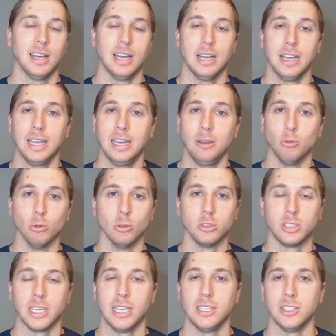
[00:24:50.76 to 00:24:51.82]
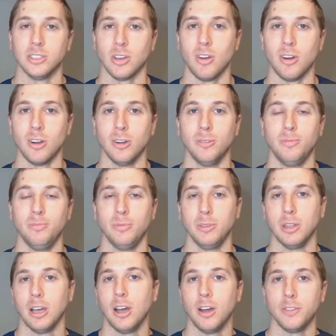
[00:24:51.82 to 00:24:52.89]
any rules changes are
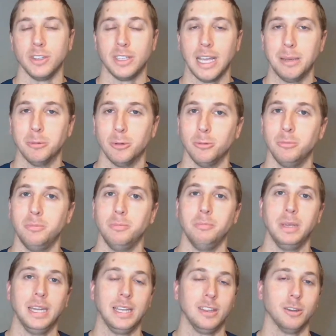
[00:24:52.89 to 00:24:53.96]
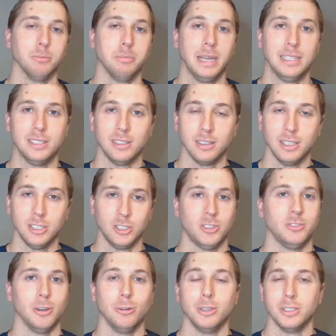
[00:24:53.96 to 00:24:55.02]
off the table, meaning they're basically
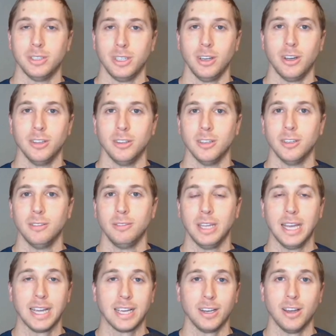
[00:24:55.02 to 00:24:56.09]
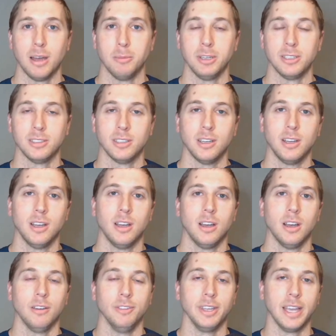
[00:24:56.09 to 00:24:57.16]
just focusing on the economics
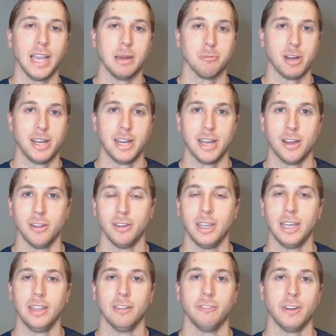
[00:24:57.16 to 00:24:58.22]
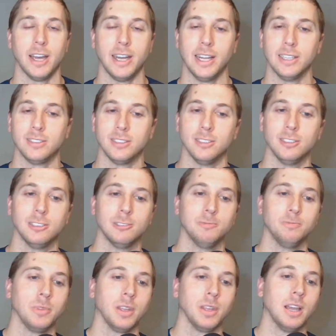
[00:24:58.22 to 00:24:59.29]
of the game right now in the finances.
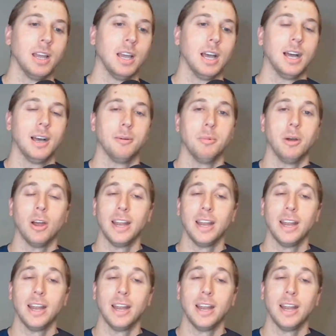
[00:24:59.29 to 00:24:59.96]
And